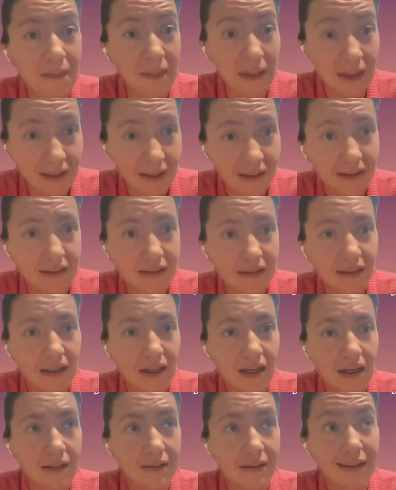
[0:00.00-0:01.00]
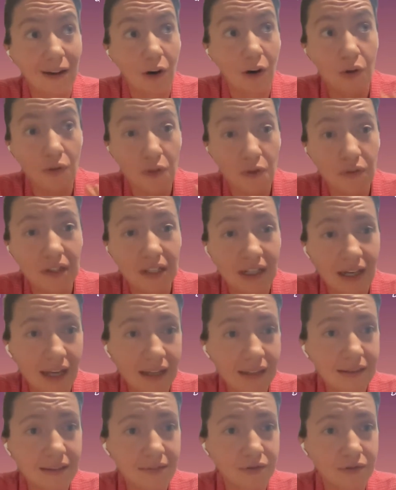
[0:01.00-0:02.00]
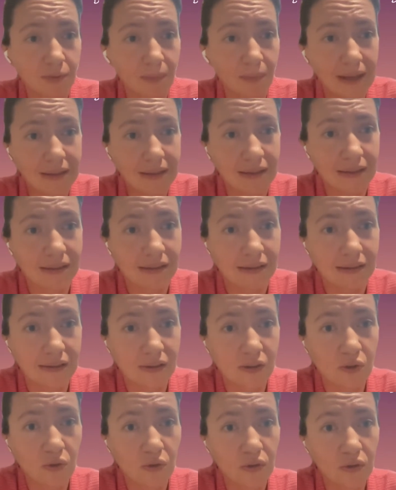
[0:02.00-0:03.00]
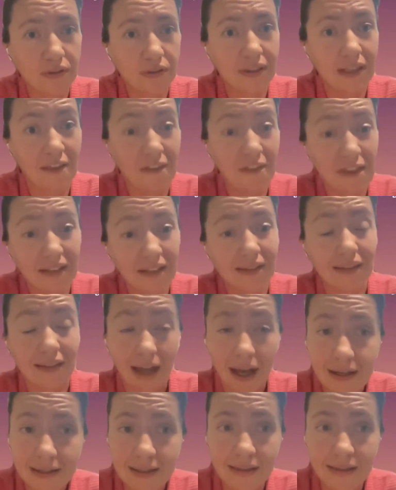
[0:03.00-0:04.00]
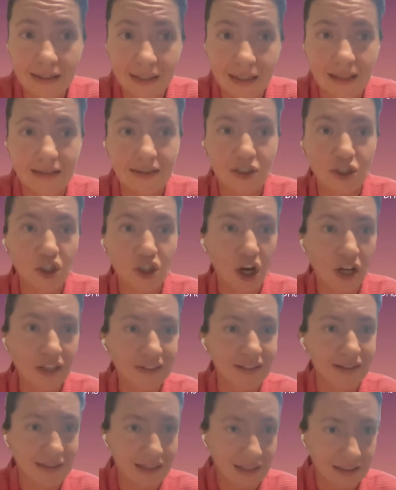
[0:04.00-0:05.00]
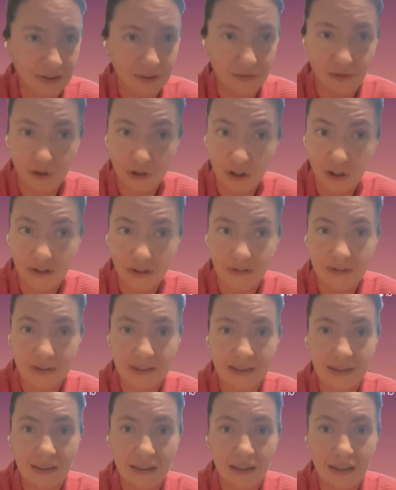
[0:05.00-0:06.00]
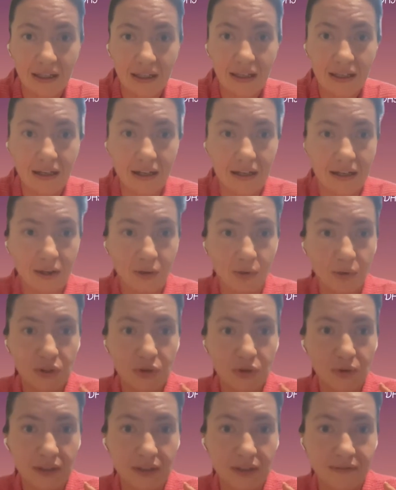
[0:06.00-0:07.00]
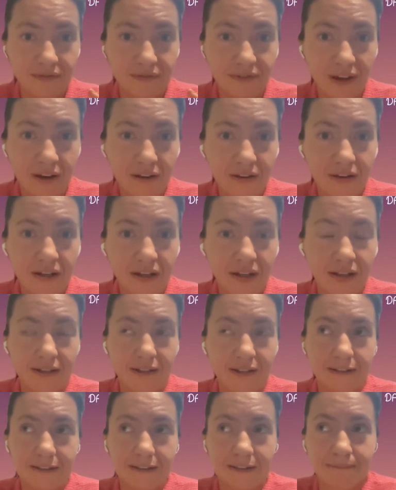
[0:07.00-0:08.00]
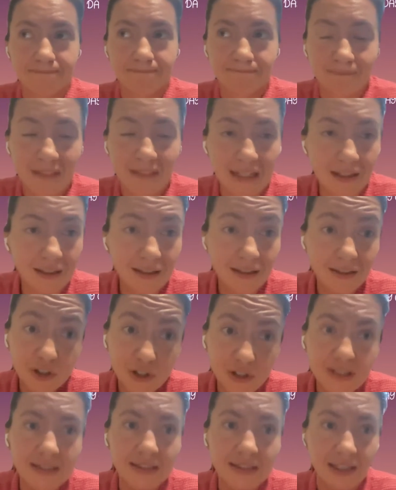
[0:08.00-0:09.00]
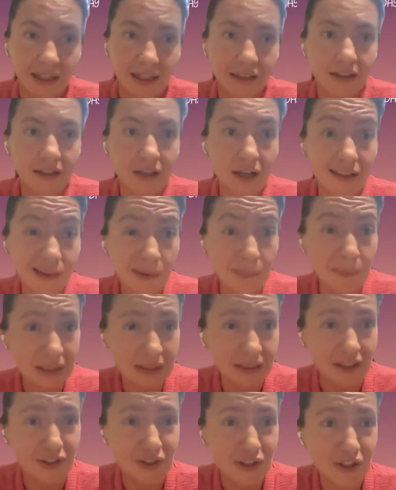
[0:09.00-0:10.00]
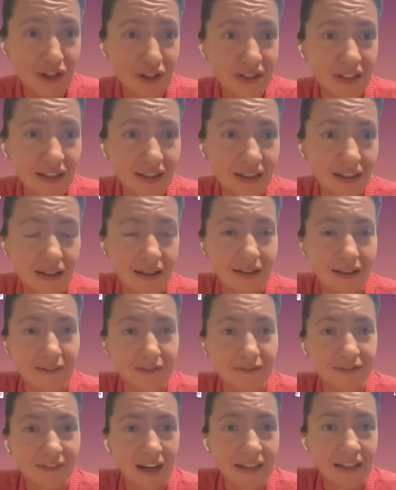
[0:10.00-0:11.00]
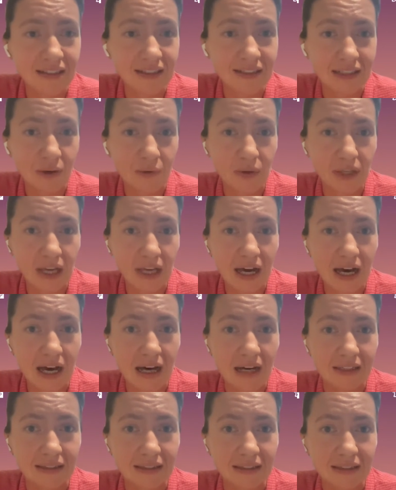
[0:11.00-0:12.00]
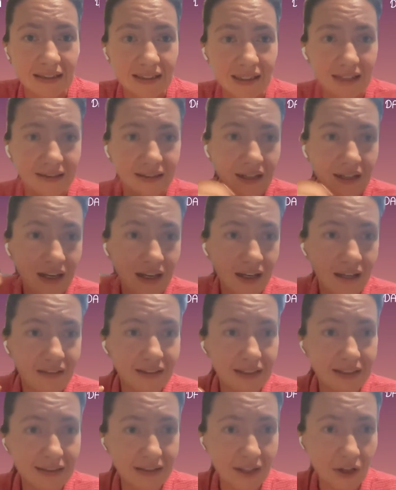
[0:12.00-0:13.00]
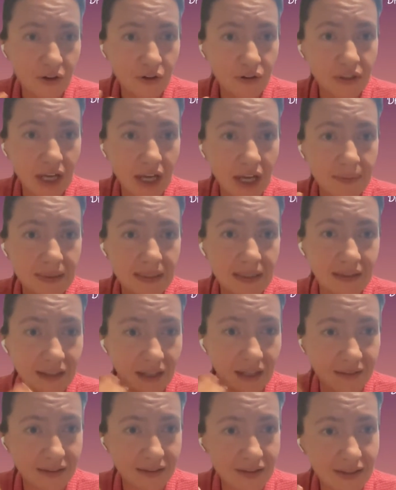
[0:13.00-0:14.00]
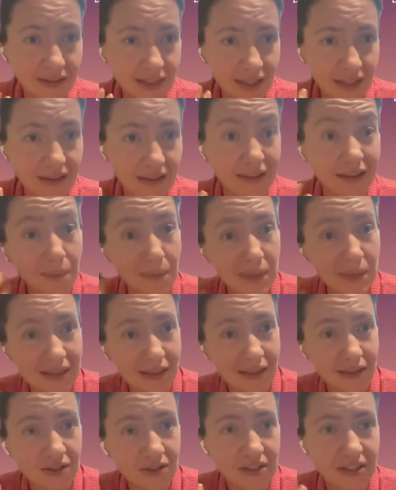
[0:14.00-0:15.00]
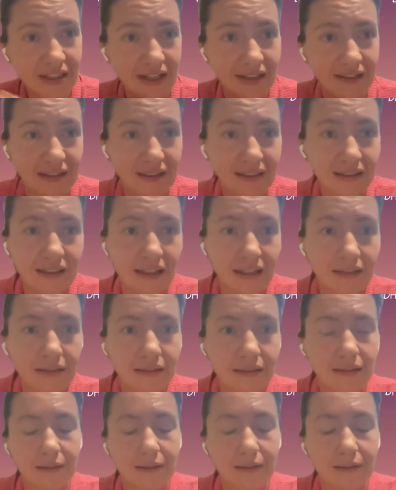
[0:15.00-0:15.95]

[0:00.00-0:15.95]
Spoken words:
think, although they liked informatics in school, they think that ICT is not a sector for girls, which was very interesting. A bit concerning finding that we had is that the stereotypes and the misunderstanding that